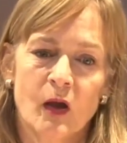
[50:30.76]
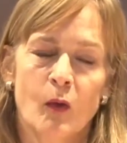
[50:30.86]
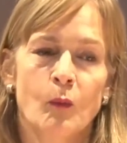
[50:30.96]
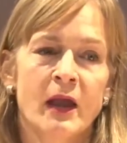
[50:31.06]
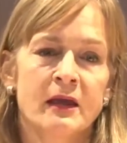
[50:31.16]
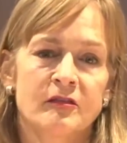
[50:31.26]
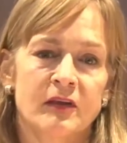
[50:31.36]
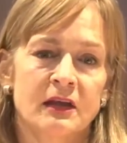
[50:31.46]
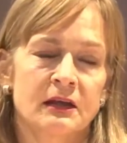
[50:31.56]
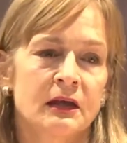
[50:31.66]
way
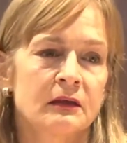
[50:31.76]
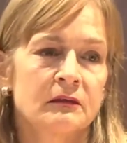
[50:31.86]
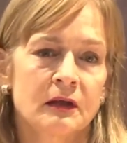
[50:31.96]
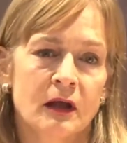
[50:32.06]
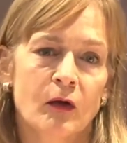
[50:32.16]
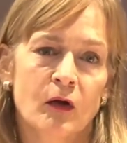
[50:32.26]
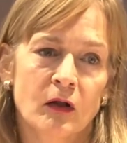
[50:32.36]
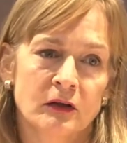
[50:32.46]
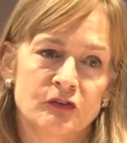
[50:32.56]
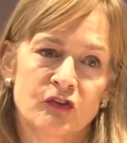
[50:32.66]
of getting in that our
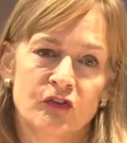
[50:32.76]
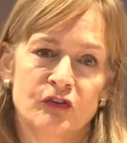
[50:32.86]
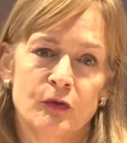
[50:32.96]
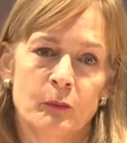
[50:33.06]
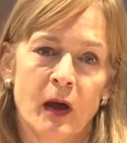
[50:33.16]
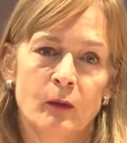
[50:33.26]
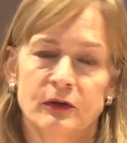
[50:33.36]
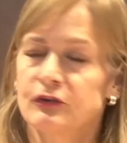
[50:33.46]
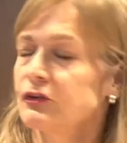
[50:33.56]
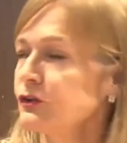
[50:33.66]
college isn't
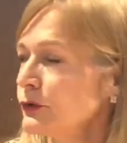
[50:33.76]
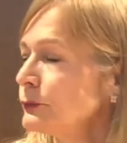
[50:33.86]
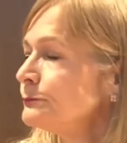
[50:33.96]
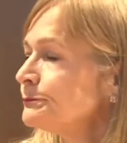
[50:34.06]
empowered to do.